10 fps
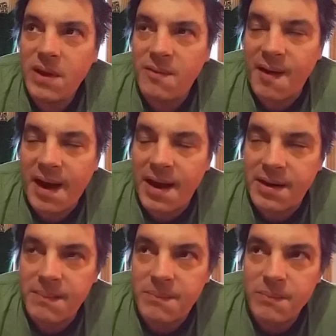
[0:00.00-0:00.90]
if I
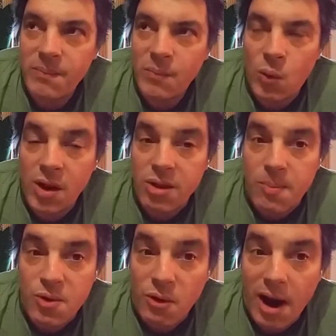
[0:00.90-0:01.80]
had one
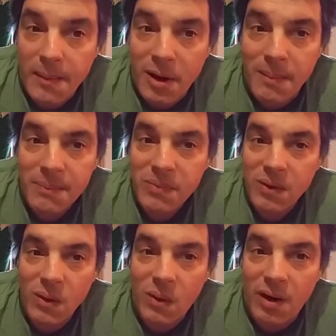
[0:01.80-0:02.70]
subscriber
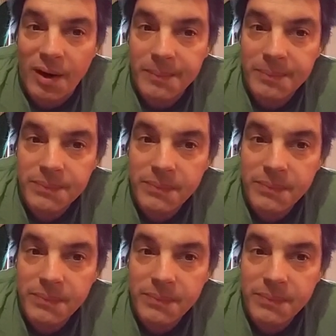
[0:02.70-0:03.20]
or